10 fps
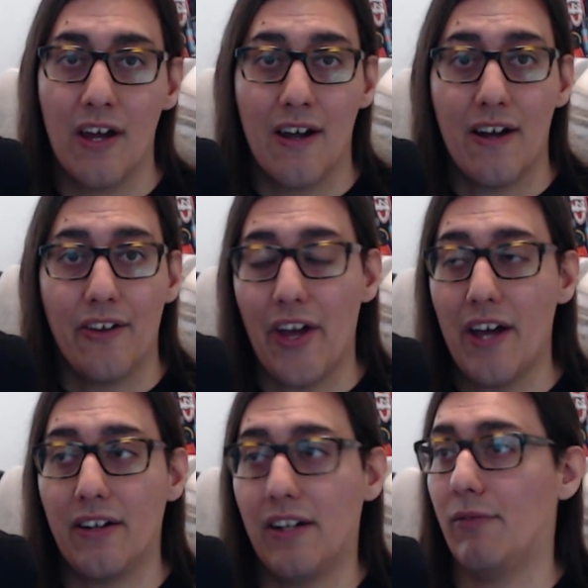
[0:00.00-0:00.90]

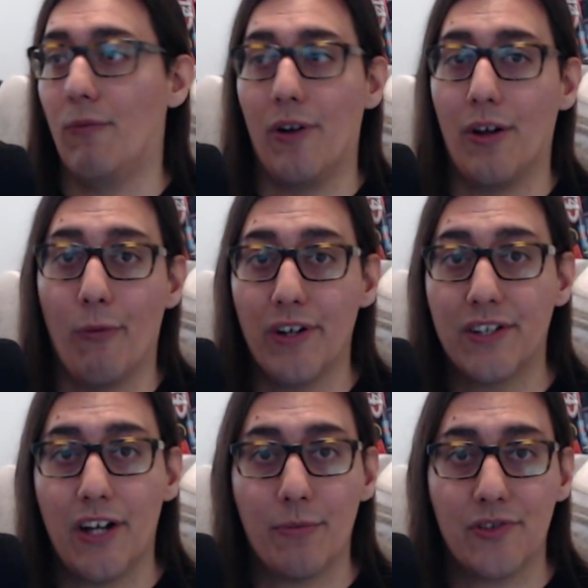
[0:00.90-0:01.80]
that one-on-one
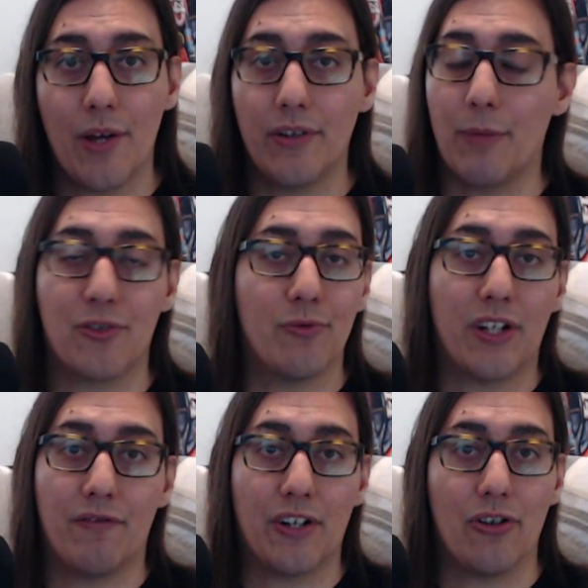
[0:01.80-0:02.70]
time or something, I'm sure we
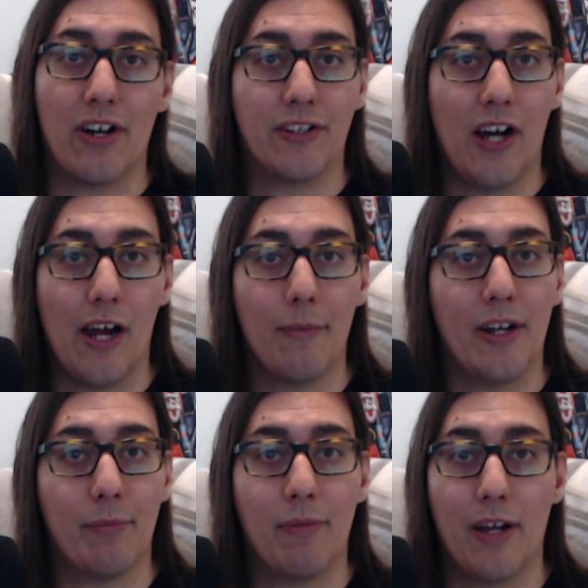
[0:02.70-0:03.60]
can figure out a time and
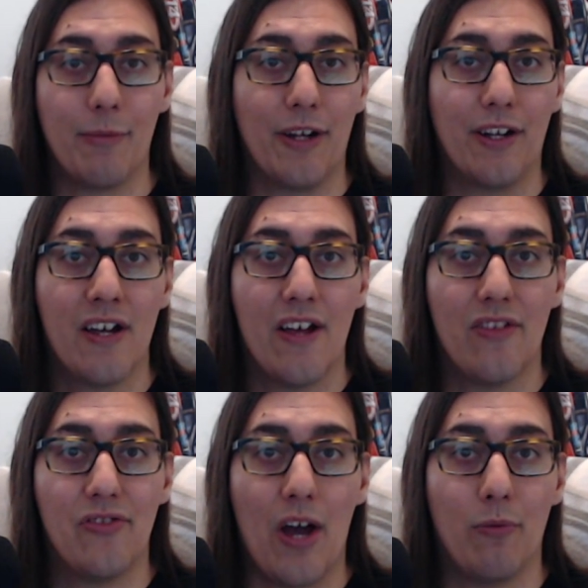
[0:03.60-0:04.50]
a payment
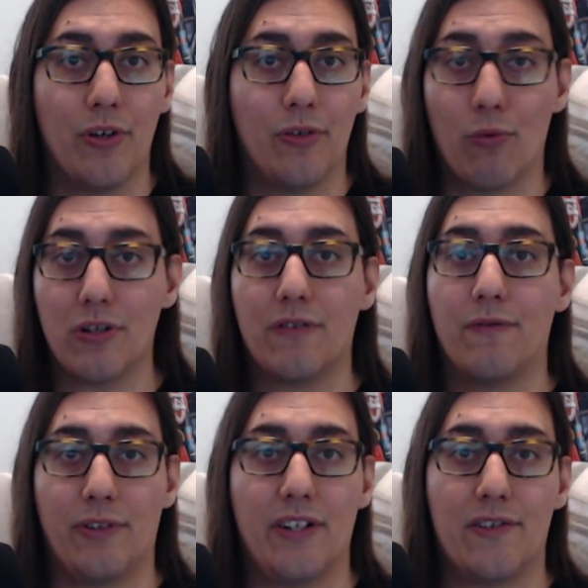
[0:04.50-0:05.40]
that would work
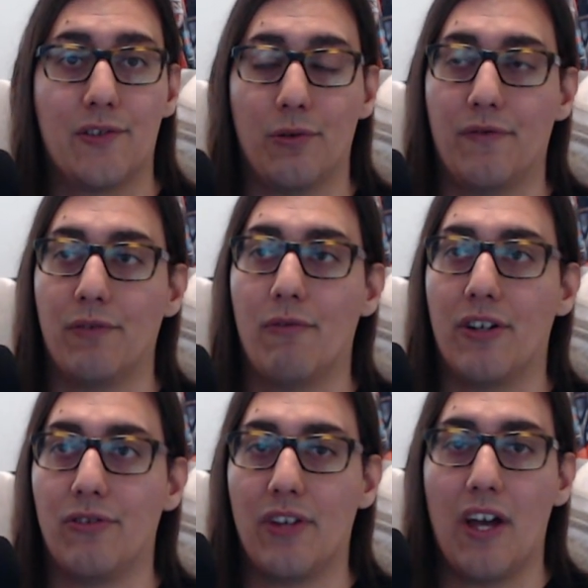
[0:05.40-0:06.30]
for you. So if you want to
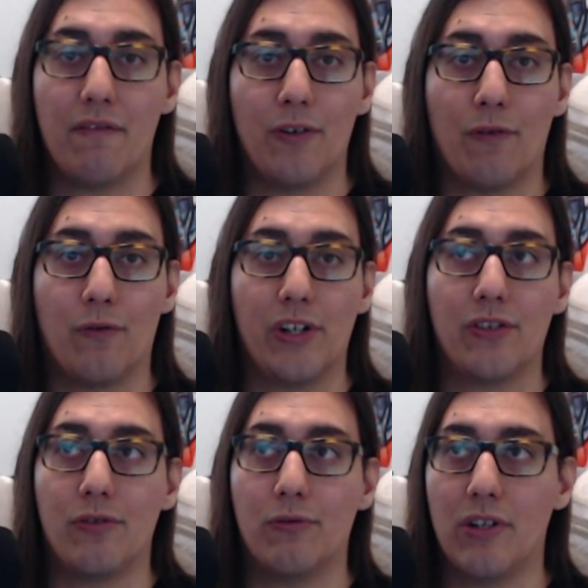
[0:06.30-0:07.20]
do that, feel free
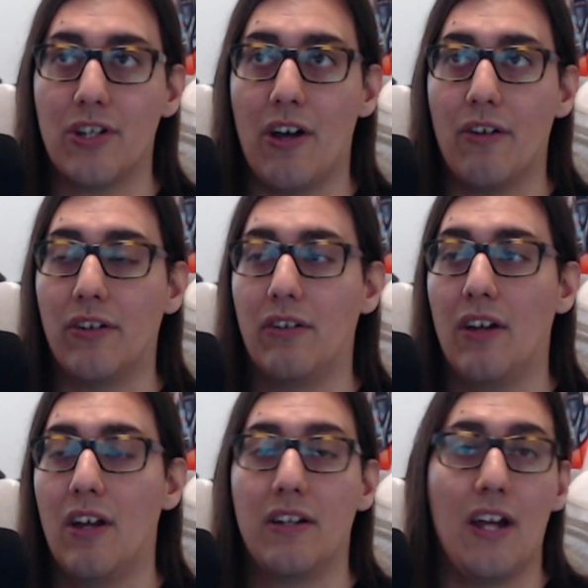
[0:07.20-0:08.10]
to reach out and
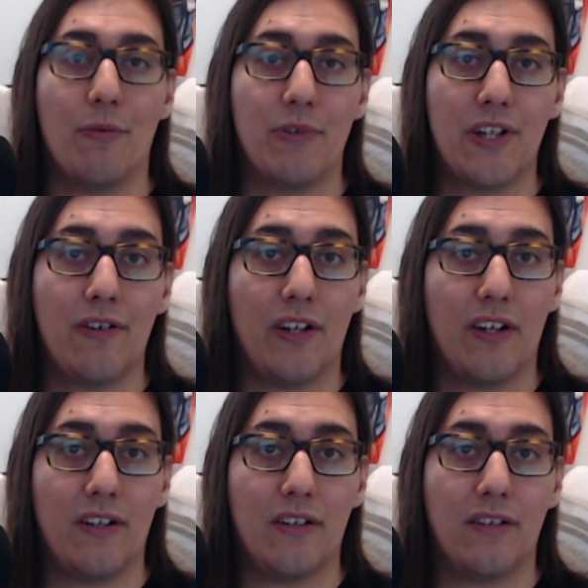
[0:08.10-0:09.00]

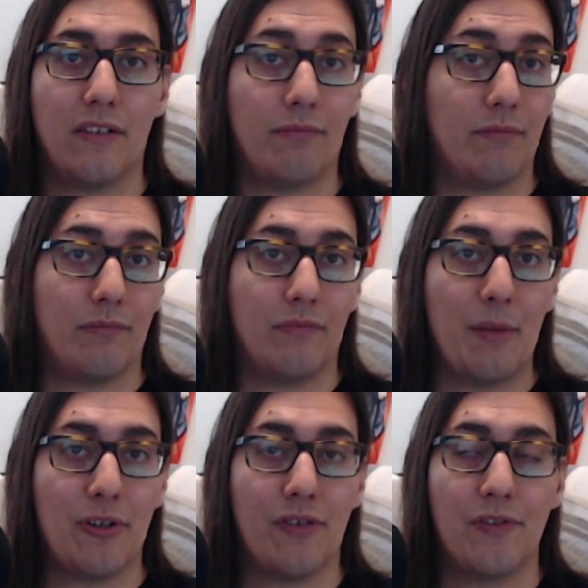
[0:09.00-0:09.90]
let
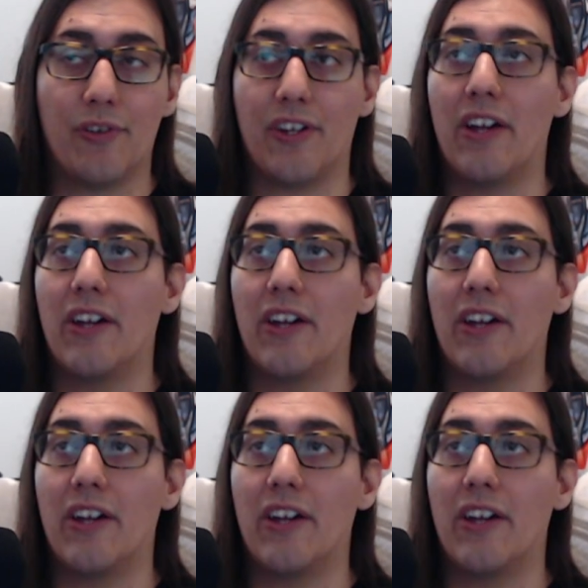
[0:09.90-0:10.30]
me know if you want that.